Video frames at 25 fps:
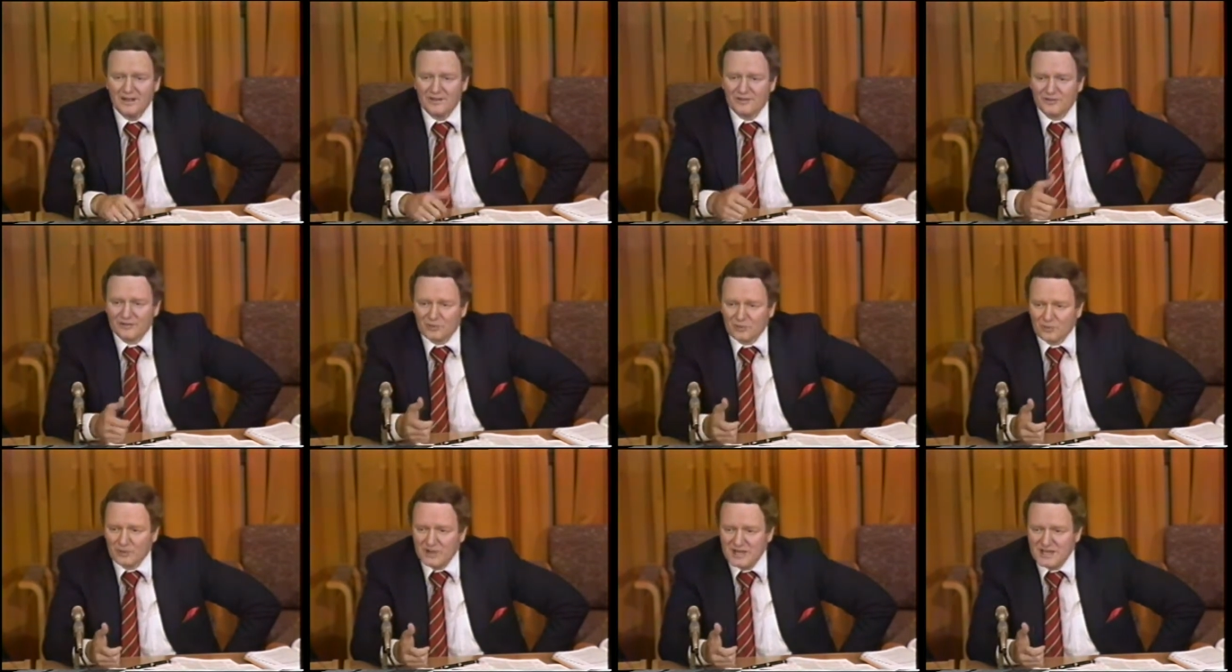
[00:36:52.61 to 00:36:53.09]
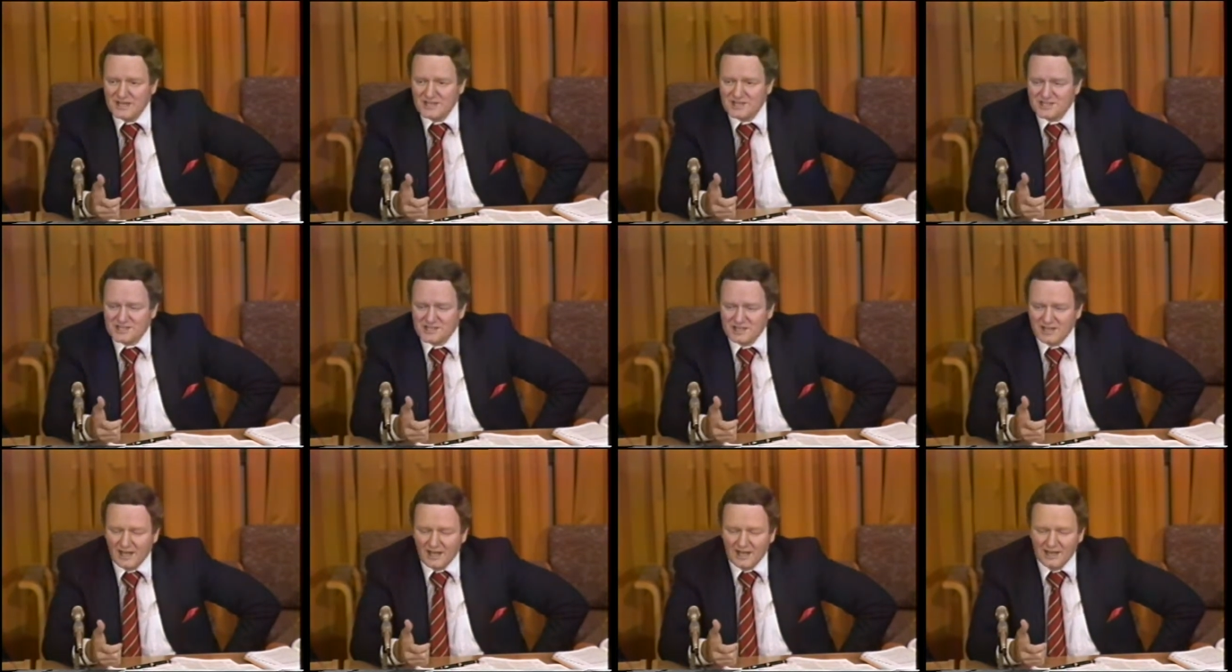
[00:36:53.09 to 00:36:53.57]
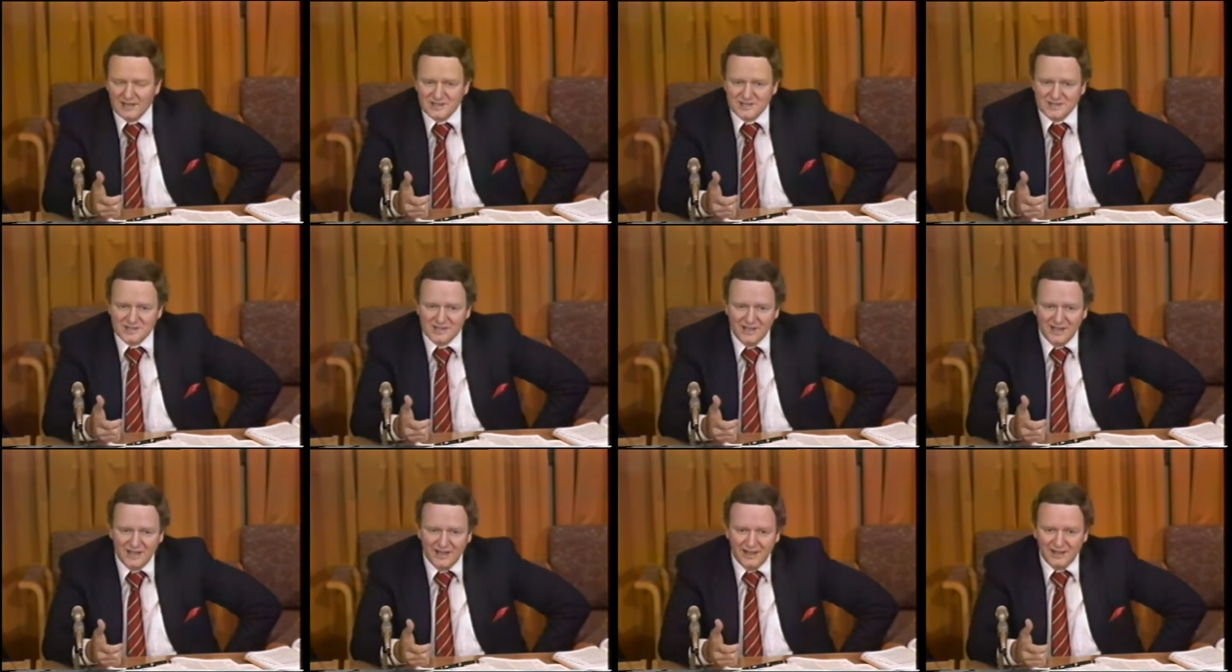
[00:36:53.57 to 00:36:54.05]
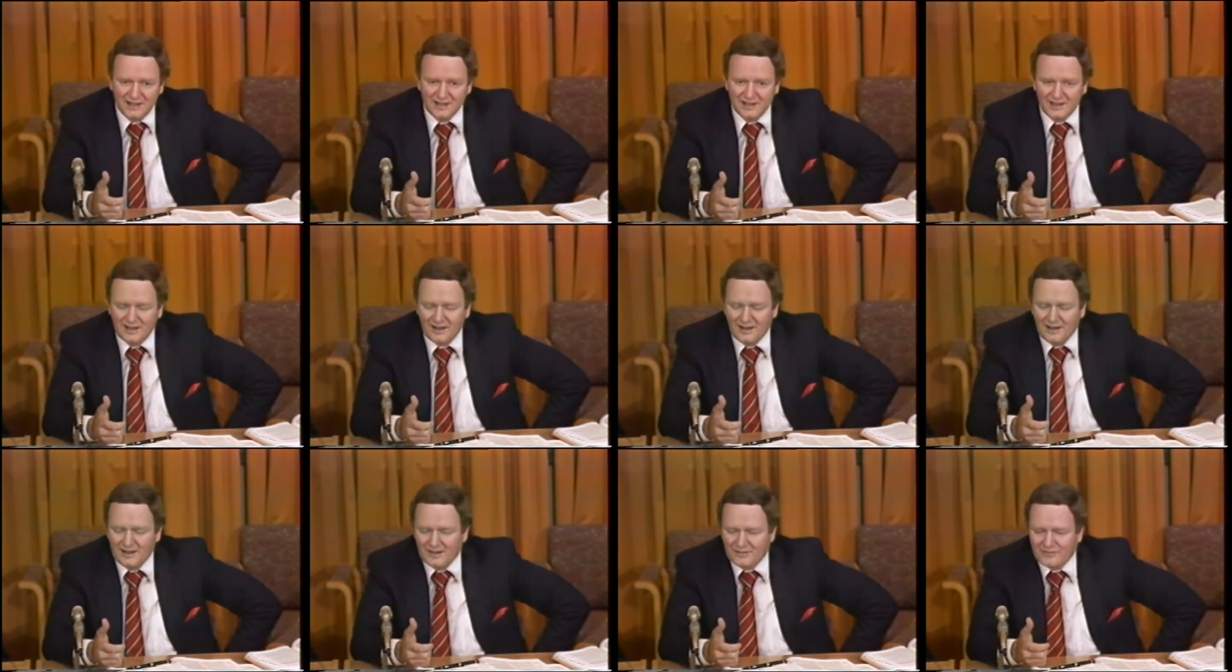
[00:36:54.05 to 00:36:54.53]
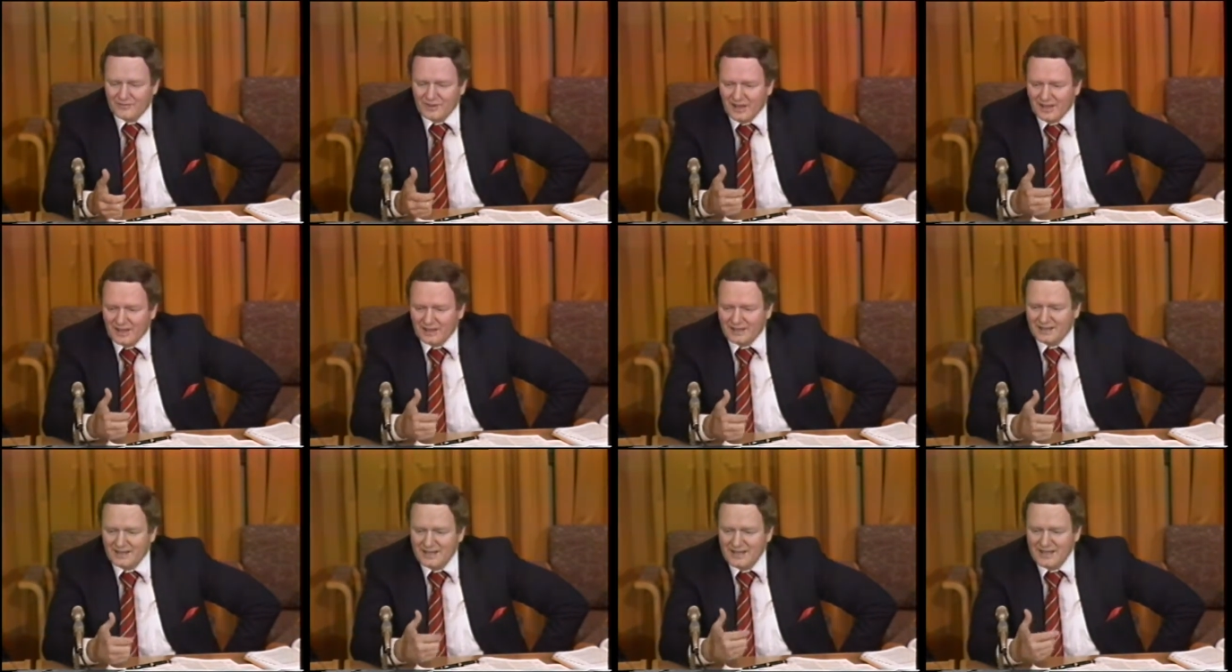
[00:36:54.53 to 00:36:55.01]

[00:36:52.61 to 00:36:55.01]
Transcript: Three says that